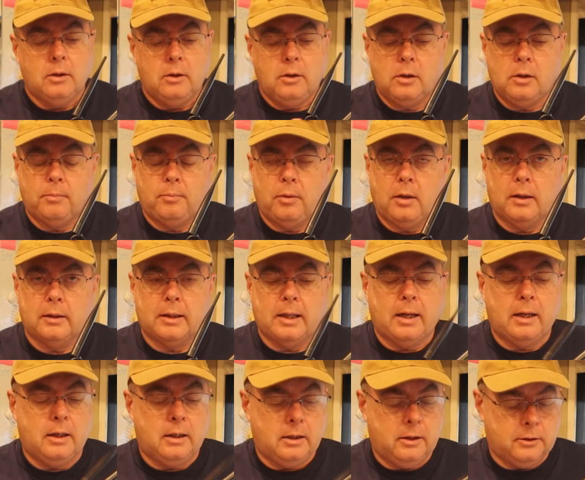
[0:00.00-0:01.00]
You can plug
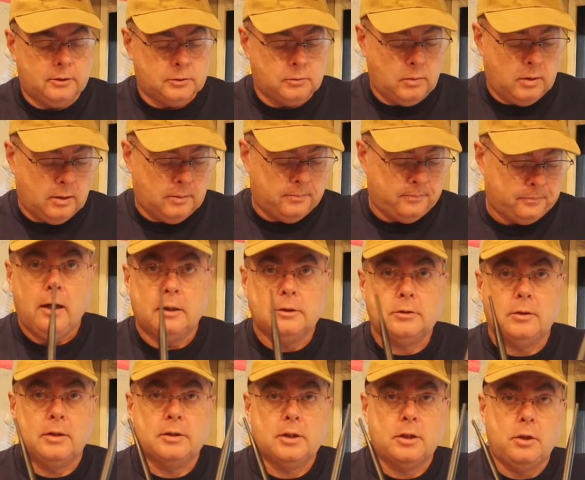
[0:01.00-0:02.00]
that in here as well. It
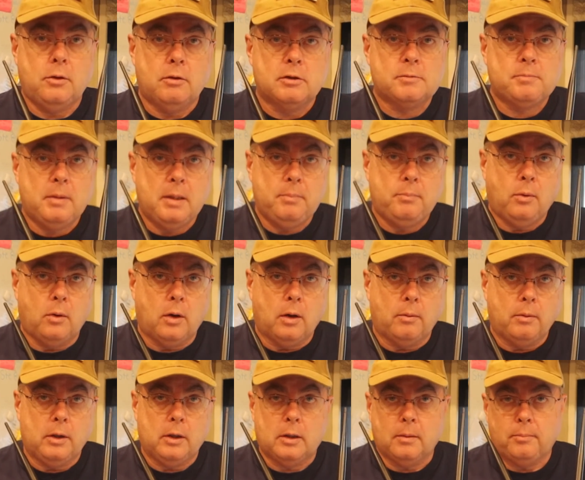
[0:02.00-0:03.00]
also has a USB
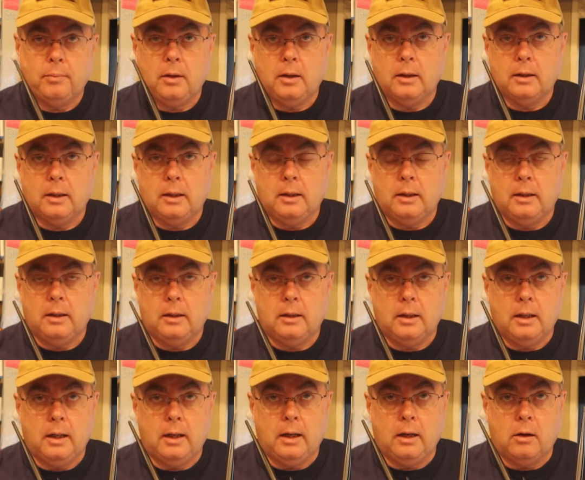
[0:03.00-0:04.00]
port where you can plug
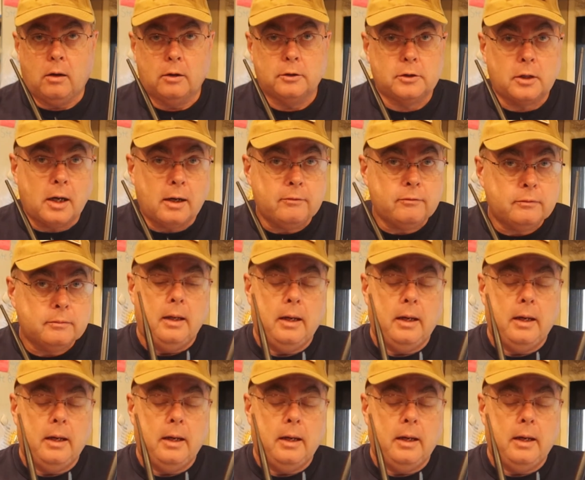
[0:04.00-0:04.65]
in a hard drive,